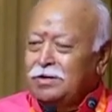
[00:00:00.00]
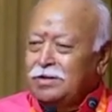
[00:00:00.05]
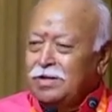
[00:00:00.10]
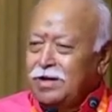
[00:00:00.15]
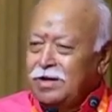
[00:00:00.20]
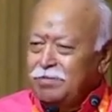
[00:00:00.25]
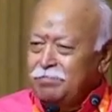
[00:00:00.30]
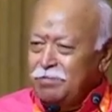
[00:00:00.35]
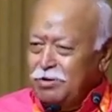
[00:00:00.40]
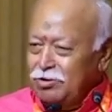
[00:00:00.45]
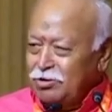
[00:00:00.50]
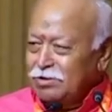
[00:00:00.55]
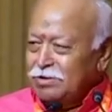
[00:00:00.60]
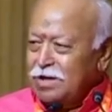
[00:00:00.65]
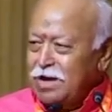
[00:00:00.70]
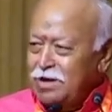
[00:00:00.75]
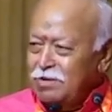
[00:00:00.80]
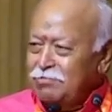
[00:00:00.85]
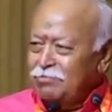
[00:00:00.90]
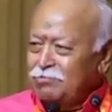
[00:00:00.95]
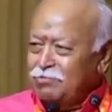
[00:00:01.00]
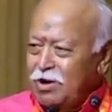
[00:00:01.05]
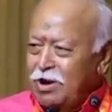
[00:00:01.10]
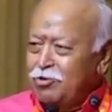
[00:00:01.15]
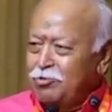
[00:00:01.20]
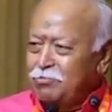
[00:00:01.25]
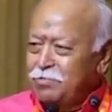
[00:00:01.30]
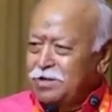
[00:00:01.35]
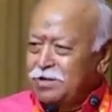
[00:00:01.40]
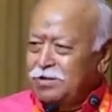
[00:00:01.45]
and then because I
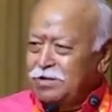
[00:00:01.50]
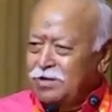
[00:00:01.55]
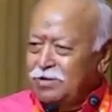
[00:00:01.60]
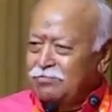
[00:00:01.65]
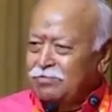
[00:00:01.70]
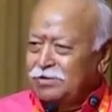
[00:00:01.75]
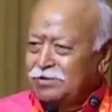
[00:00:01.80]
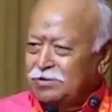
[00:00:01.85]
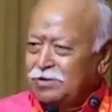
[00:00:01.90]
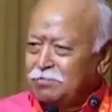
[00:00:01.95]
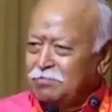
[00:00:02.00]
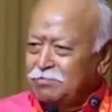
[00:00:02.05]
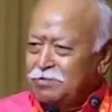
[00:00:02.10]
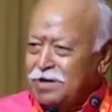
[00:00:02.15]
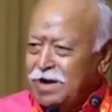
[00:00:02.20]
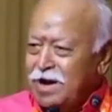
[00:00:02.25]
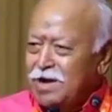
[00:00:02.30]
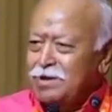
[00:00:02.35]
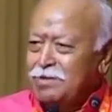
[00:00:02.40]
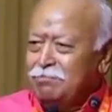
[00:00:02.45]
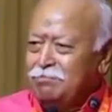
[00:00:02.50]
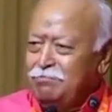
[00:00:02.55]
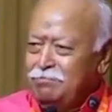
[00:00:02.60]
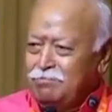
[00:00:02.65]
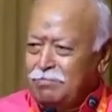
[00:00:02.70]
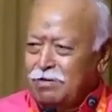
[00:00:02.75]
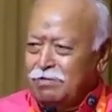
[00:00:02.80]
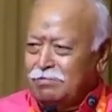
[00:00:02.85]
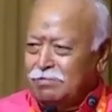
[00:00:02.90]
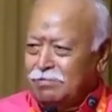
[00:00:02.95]
have been given some
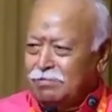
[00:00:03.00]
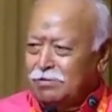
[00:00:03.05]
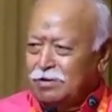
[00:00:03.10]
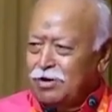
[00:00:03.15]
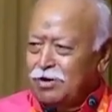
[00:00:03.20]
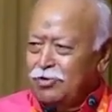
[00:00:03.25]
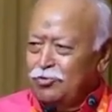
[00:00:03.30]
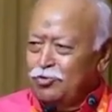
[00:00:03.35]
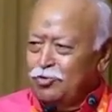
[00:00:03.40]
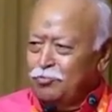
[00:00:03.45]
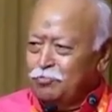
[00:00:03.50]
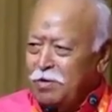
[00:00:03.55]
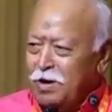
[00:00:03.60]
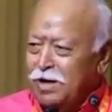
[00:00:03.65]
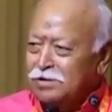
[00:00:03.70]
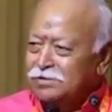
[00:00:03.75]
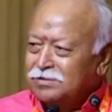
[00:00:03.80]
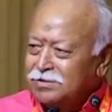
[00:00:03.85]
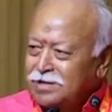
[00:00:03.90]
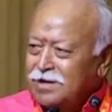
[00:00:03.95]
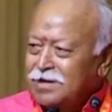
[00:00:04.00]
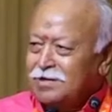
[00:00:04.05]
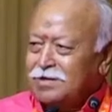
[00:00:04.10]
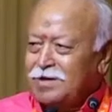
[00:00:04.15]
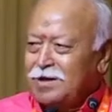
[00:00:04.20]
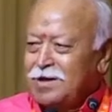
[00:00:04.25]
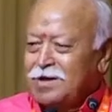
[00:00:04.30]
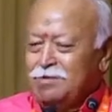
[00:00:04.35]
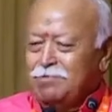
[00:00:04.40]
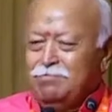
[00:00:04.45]
time, I have to pass
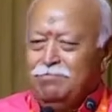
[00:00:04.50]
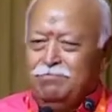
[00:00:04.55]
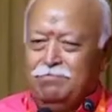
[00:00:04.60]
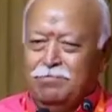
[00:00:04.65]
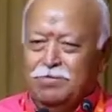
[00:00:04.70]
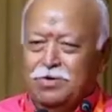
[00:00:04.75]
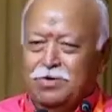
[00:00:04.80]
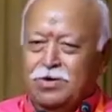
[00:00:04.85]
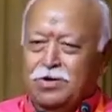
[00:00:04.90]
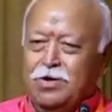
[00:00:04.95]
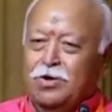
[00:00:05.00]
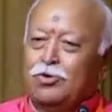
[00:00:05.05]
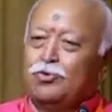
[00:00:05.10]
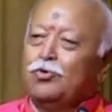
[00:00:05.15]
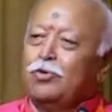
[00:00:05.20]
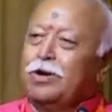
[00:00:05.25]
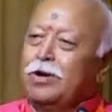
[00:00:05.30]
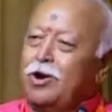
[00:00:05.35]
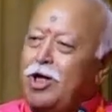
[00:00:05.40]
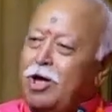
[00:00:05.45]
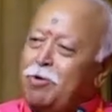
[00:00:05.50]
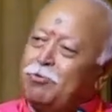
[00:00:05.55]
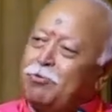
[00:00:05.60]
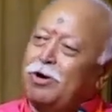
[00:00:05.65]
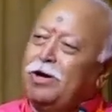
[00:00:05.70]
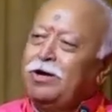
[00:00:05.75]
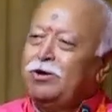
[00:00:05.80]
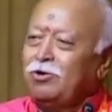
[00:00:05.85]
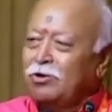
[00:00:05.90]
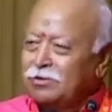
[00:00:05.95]
that time to
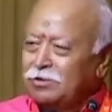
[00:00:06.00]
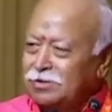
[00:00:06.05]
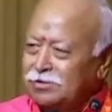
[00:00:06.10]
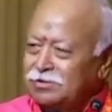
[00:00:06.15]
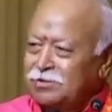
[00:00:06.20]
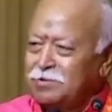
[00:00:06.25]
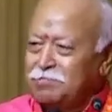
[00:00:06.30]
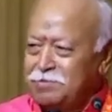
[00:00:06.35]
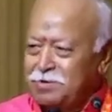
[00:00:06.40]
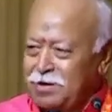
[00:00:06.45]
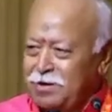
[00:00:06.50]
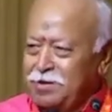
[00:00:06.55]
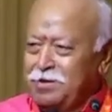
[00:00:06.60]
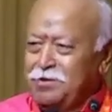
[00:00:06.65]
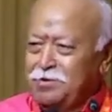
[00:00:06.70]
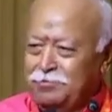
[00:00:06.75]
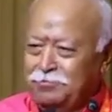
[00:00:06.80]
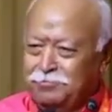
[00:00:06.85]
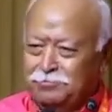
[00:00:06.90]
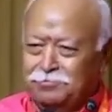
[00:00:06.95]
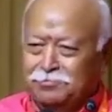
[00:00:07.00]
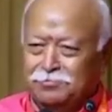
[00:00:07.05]
elaborate on the summary.